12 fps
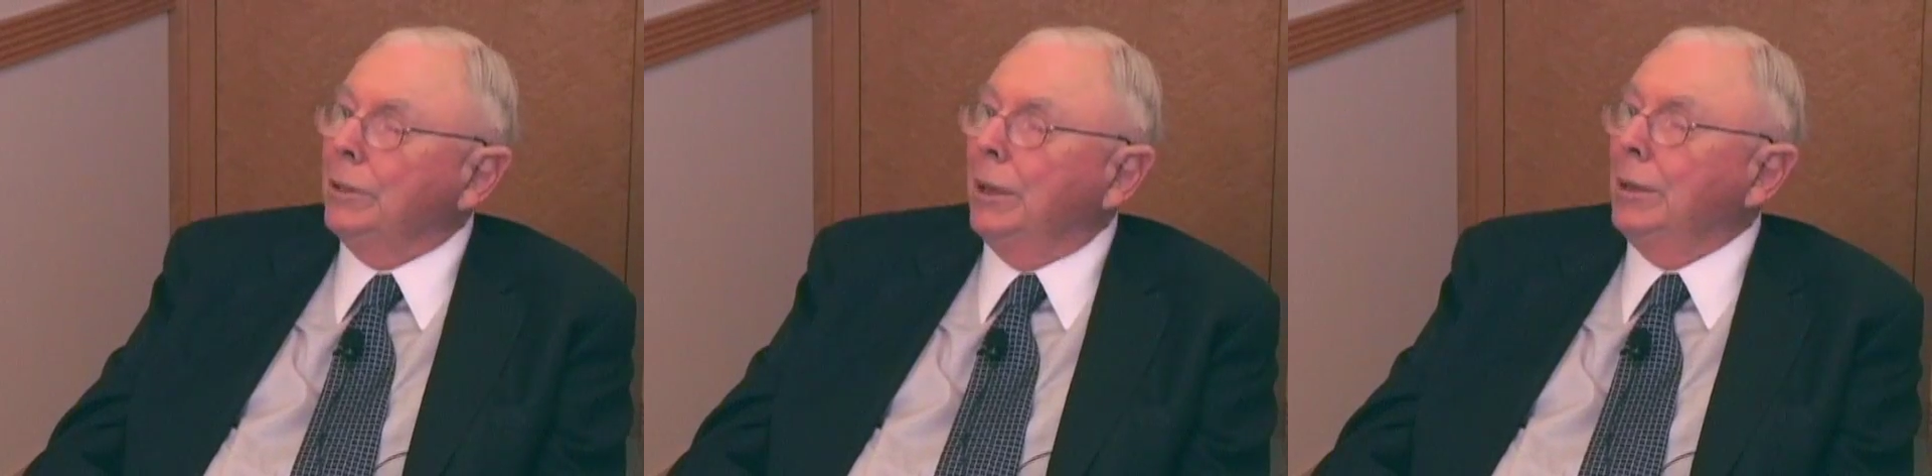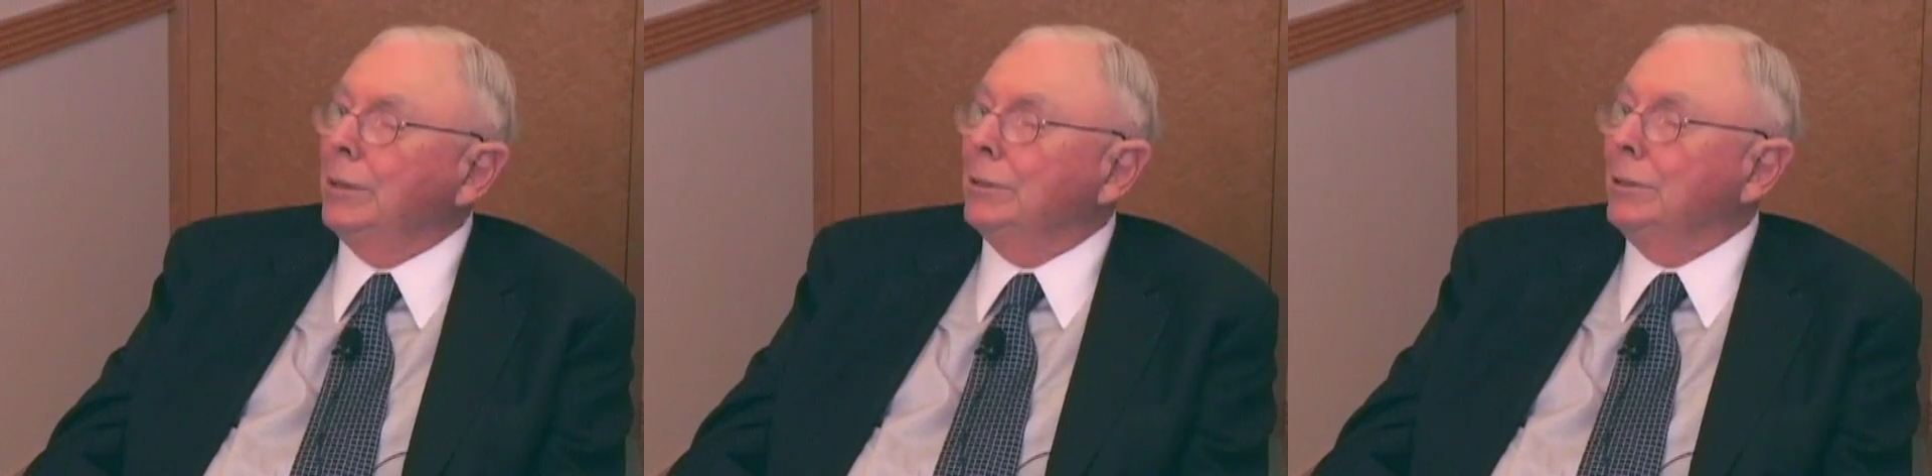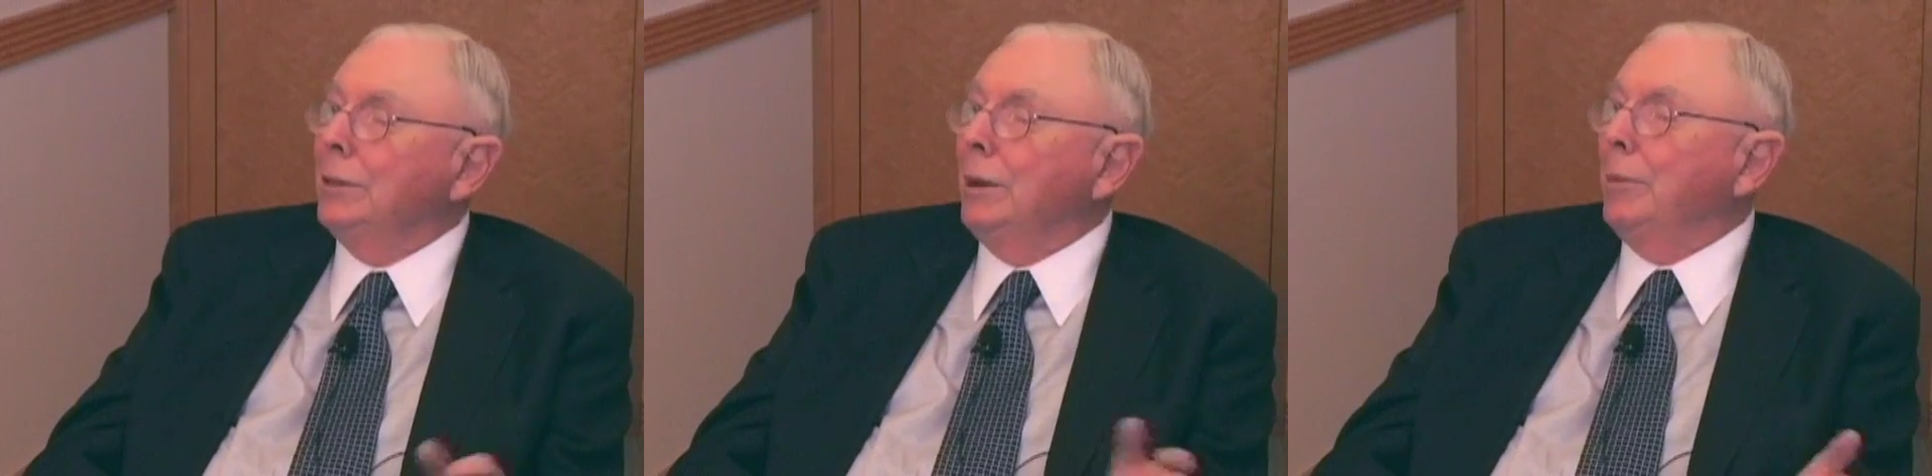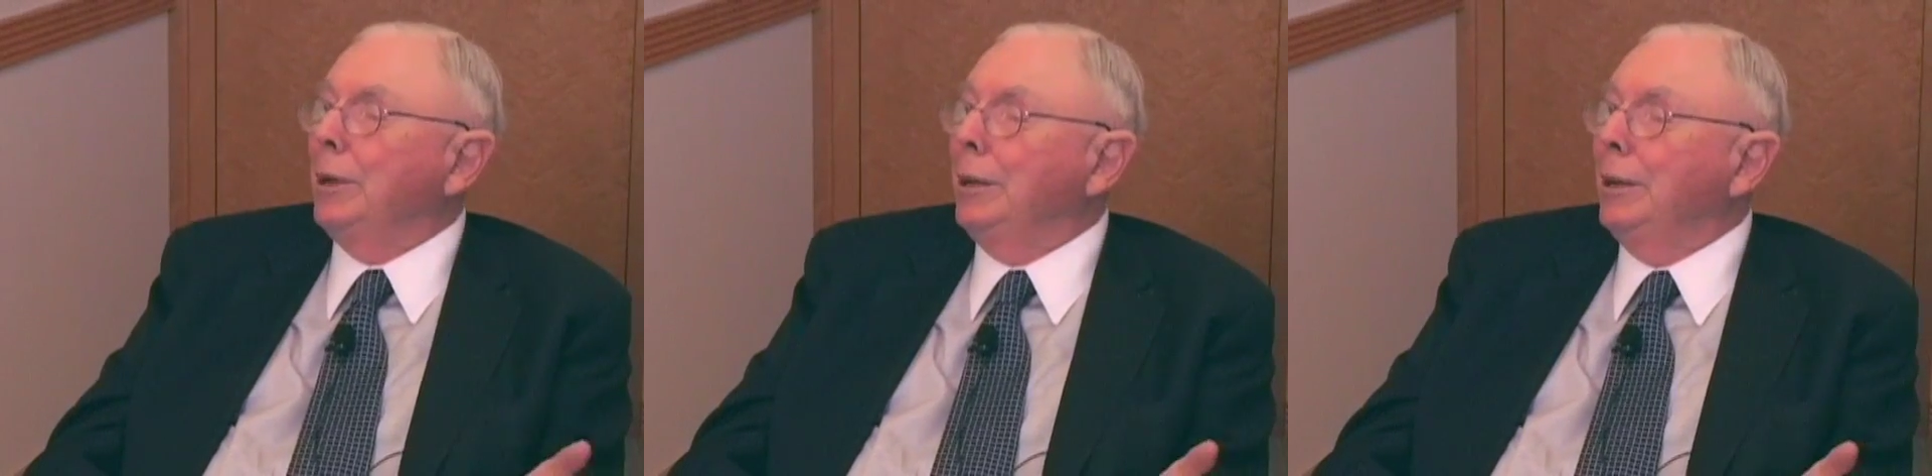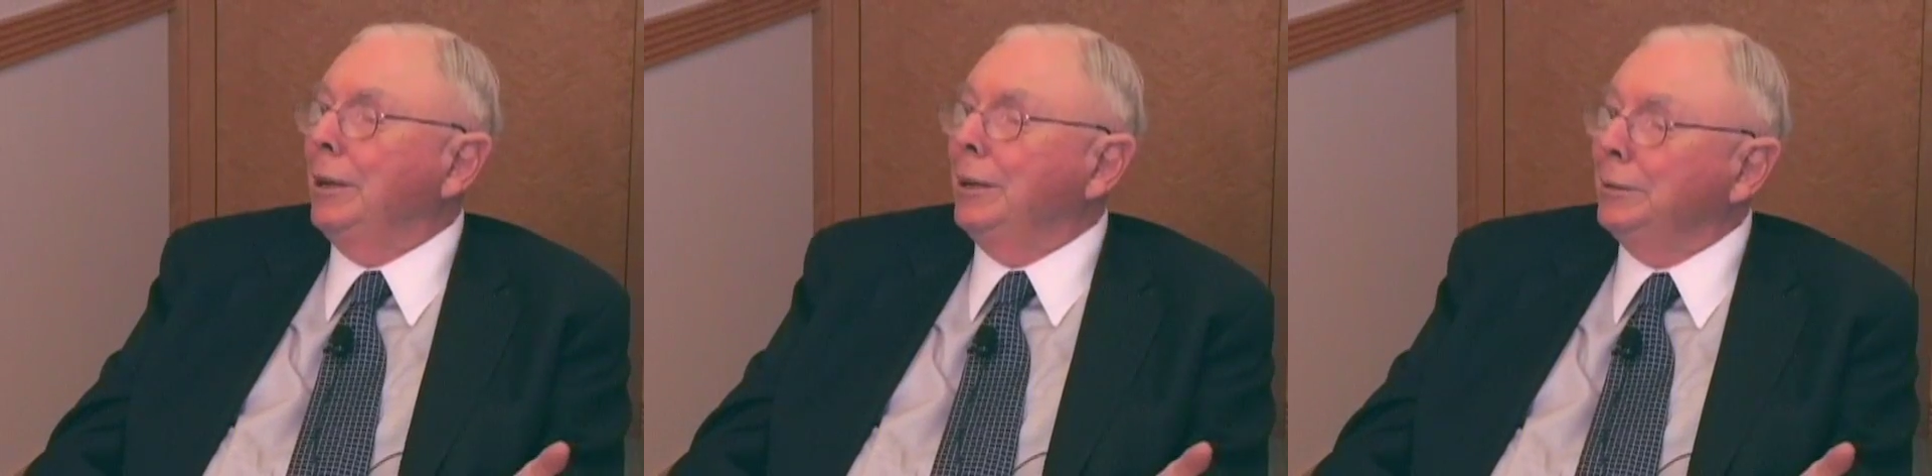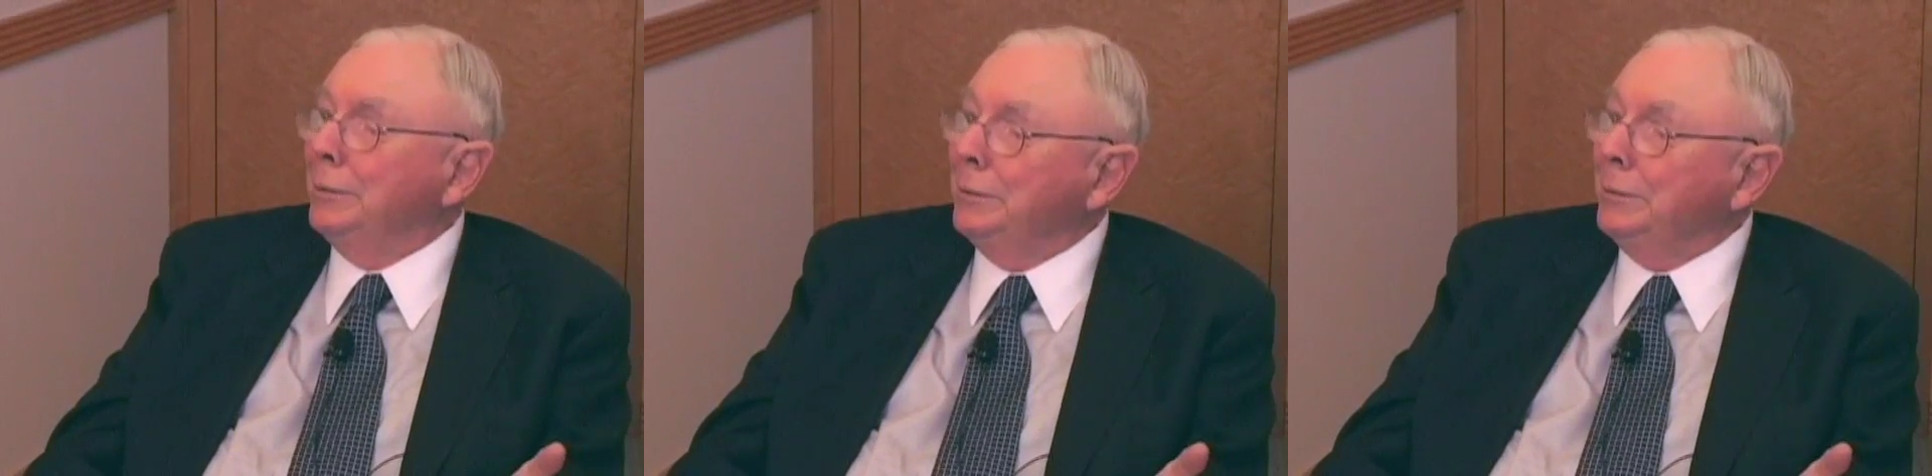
saying, this is a dumb idea.